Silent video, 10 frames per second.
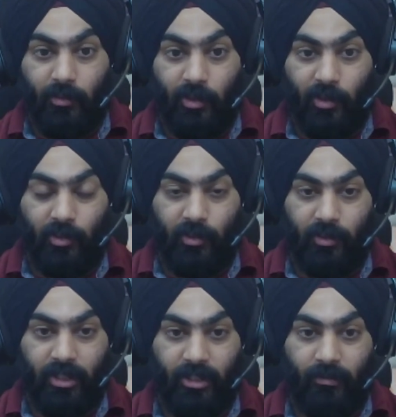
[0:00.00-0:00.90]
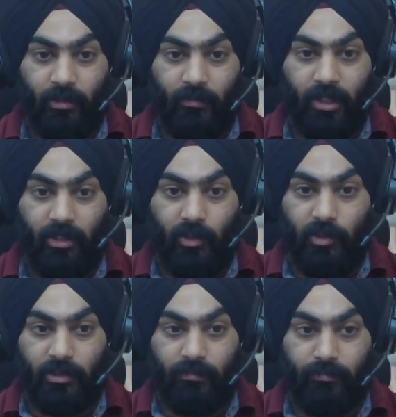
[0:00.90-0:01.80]
tomorrow there will be
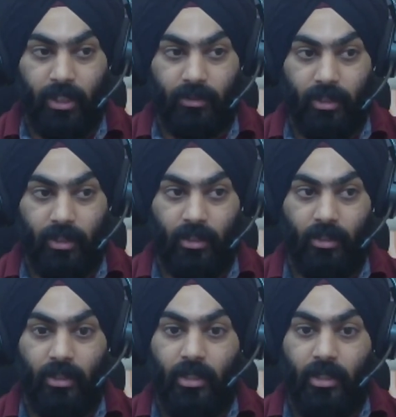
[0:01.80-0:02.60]
no big thing,